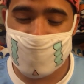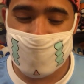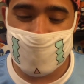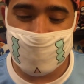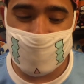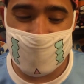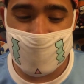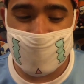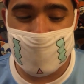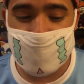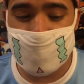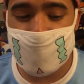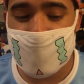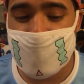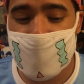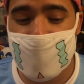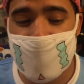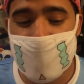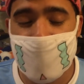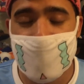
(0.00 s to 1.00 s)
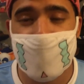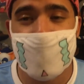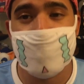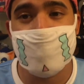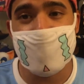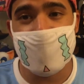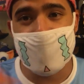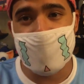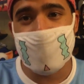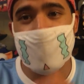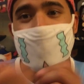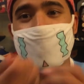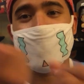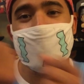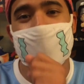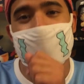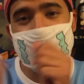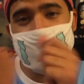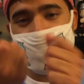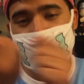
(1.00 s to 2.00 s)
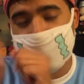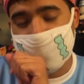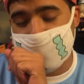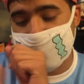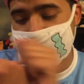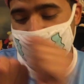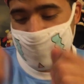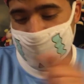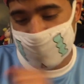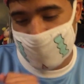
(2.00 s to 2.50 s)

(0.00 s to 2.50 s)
some kids playing and then me getting the gachapon